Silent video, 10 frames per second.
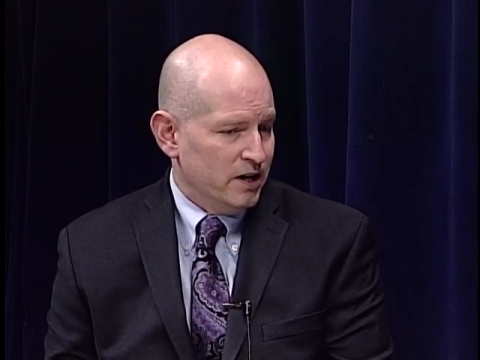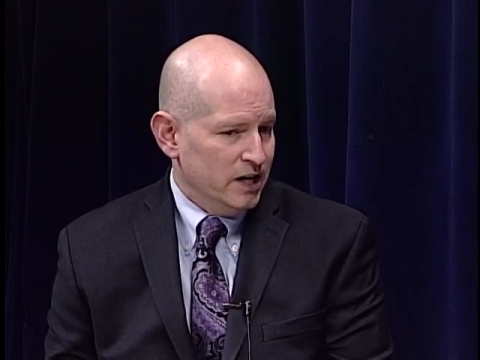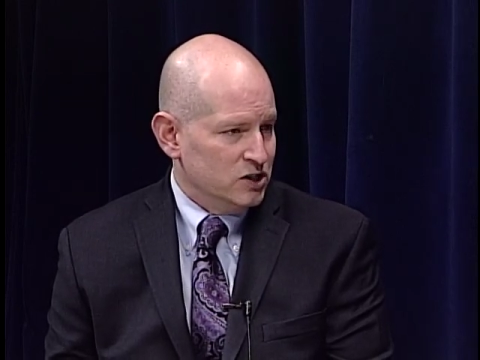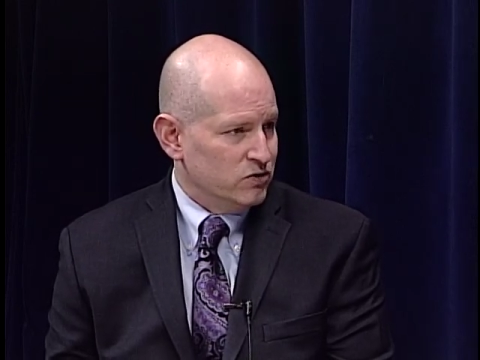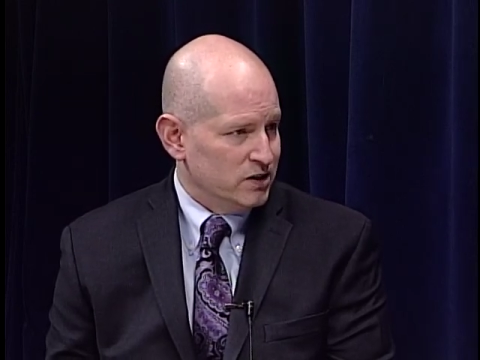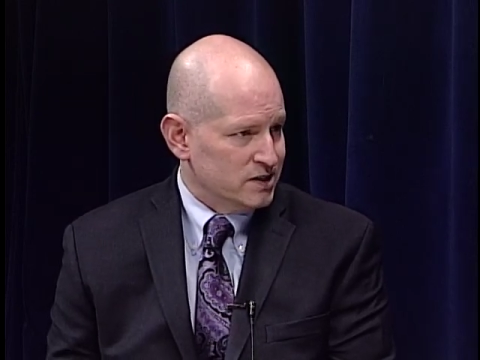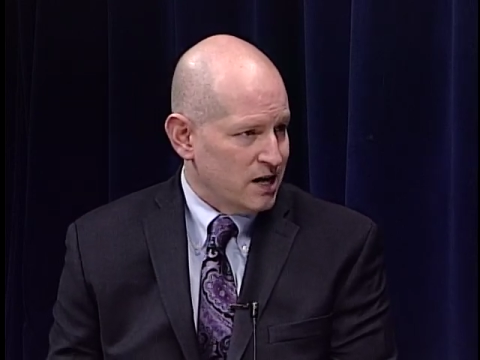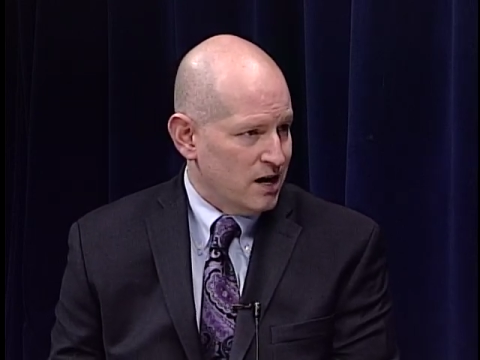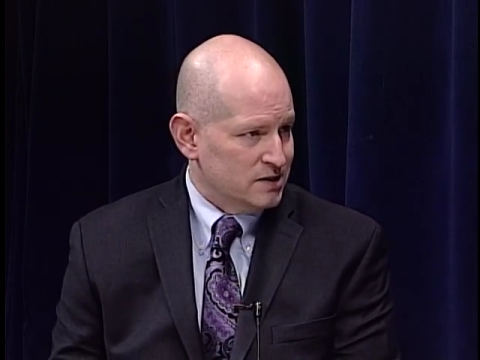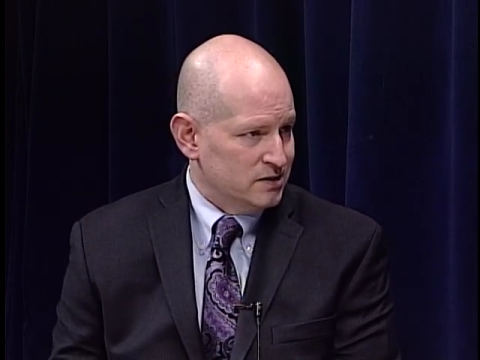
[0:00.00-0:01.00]
Israel is
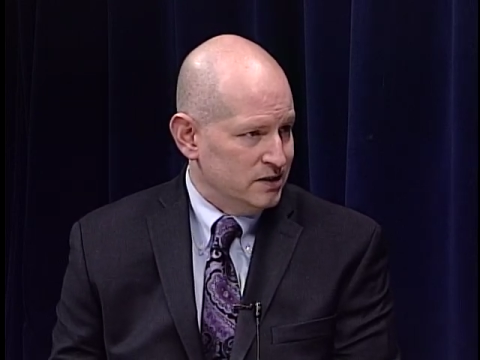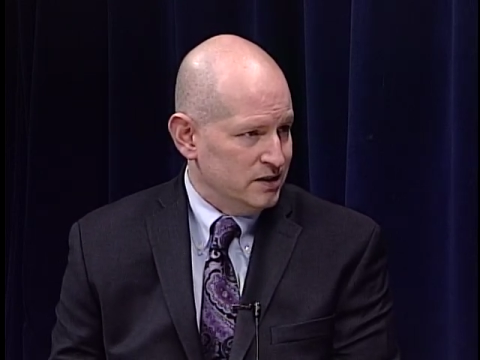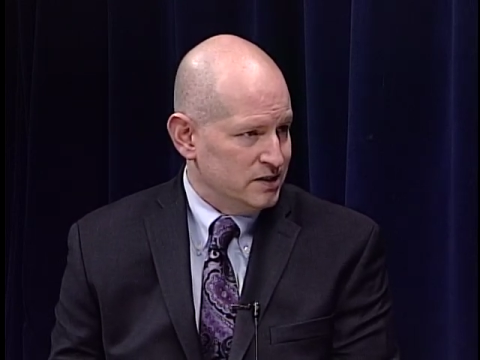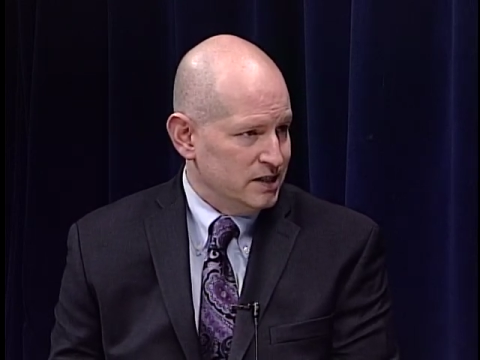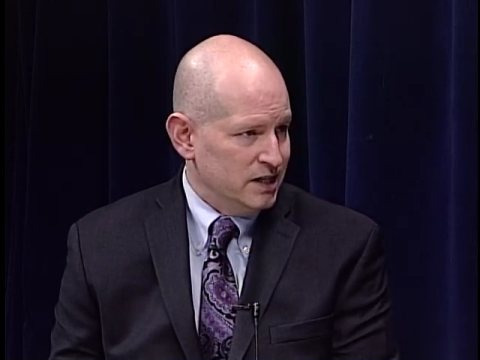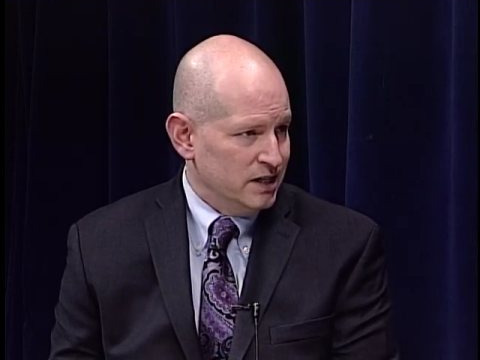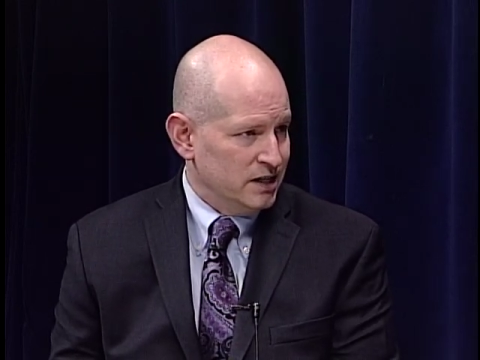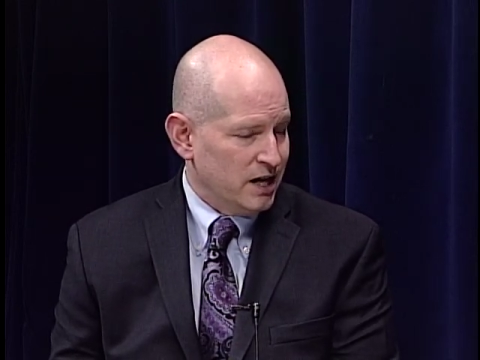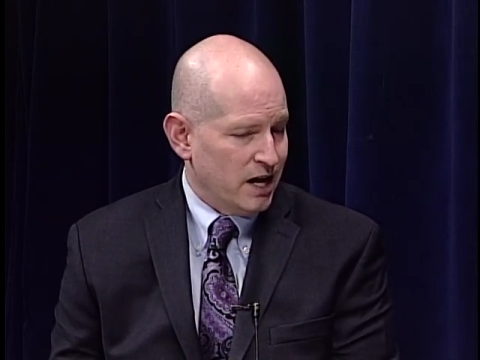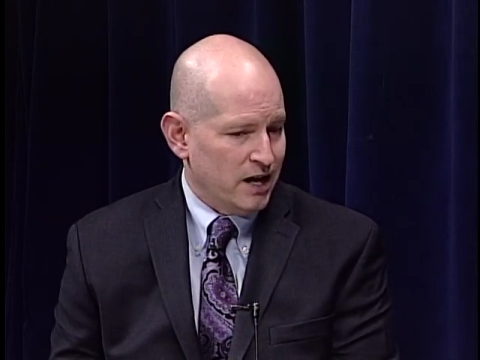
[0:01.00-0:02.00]
constantly
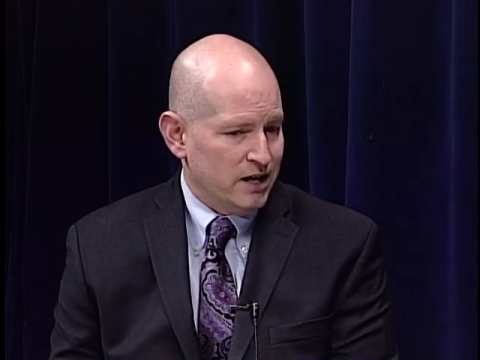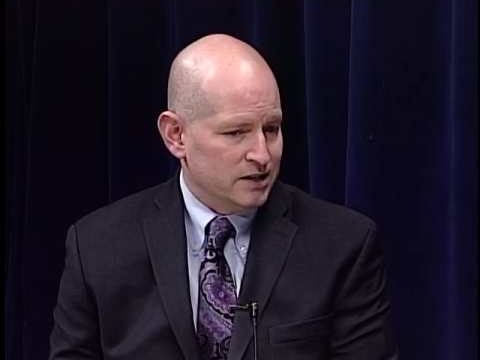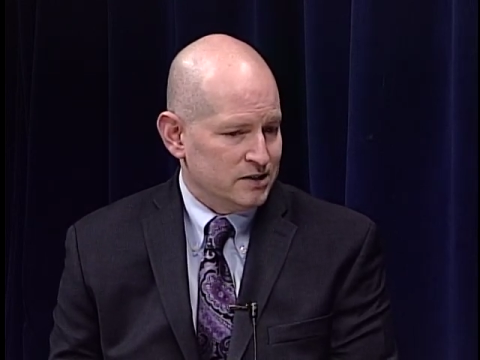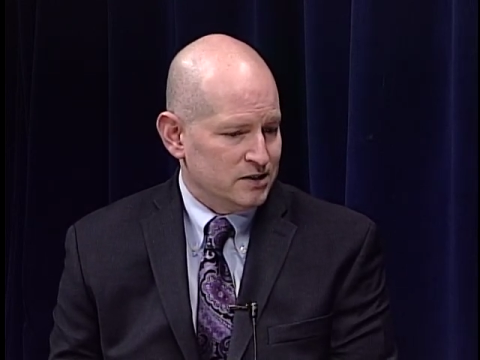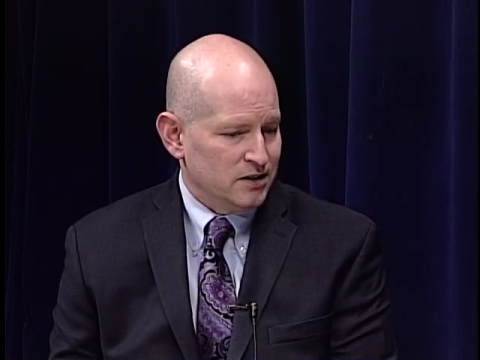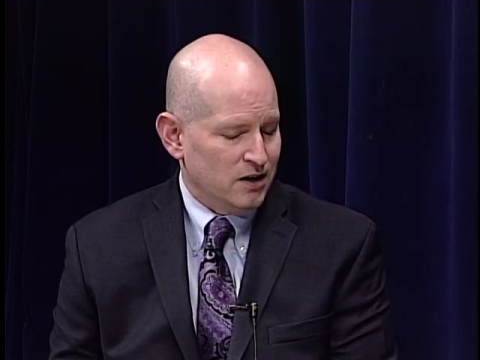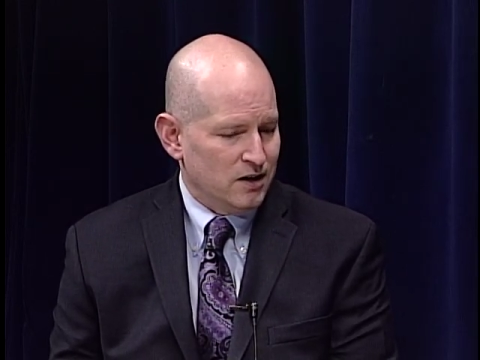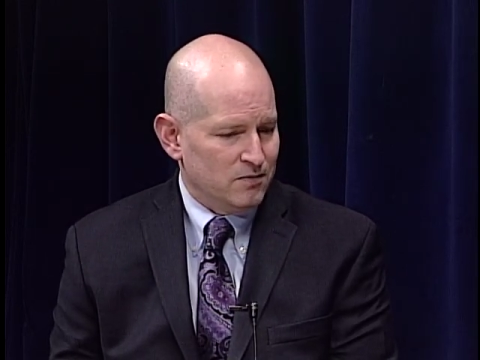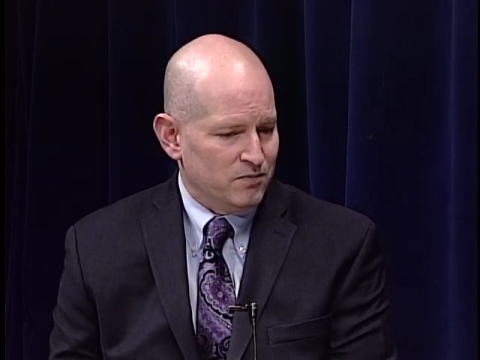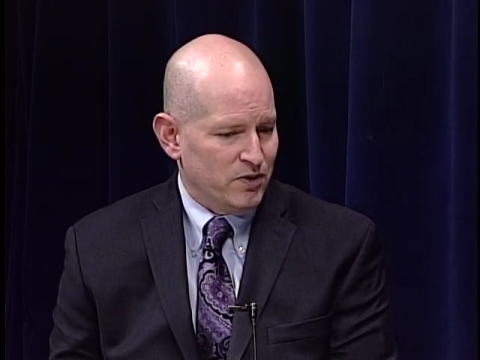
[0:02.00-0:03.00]
seen as
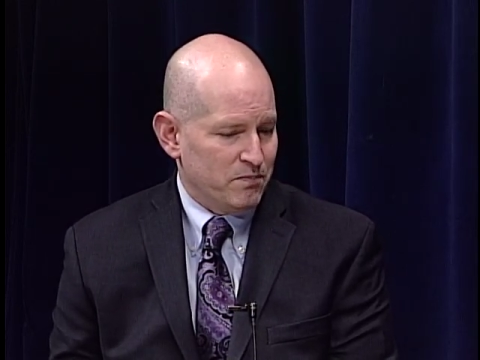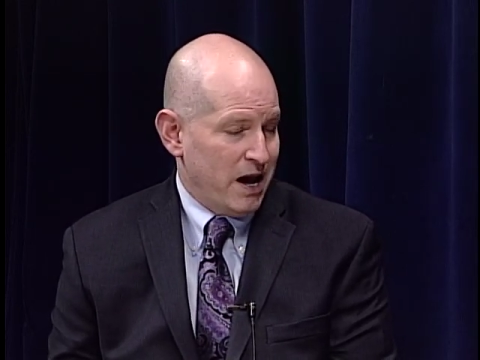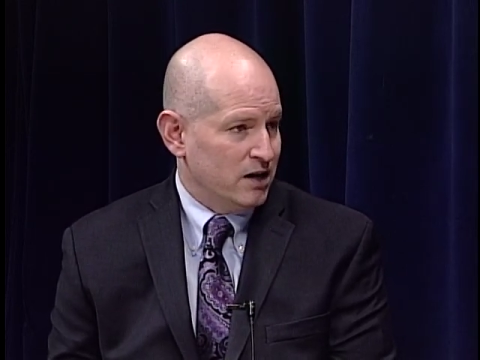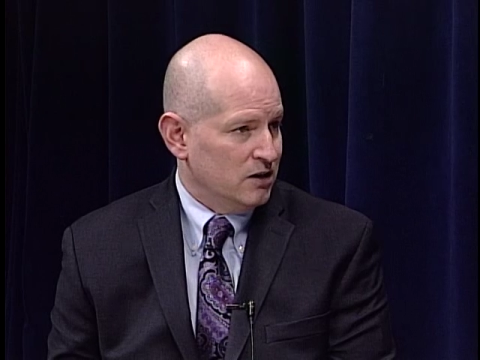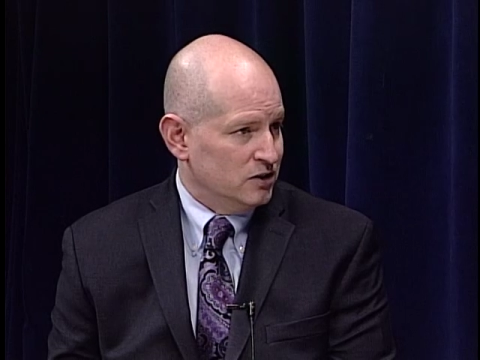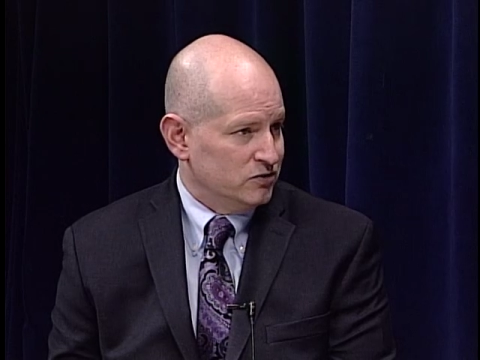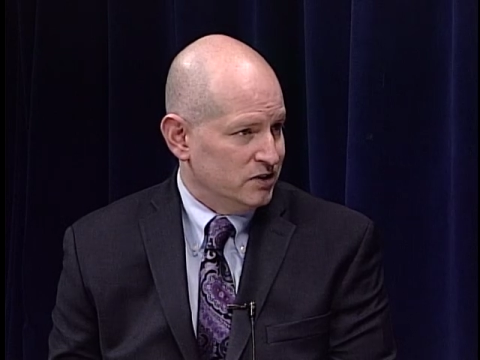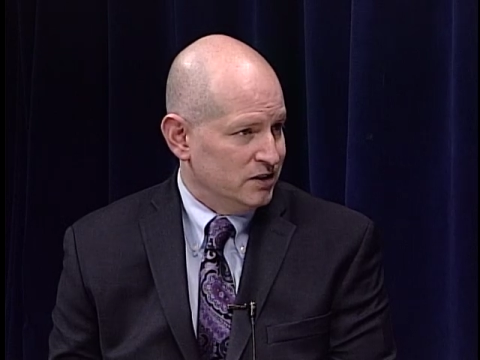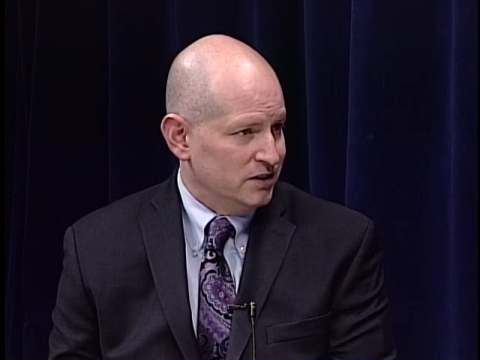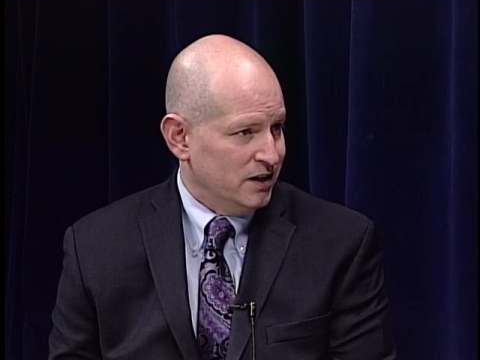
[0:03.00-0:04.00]
um, the bad country,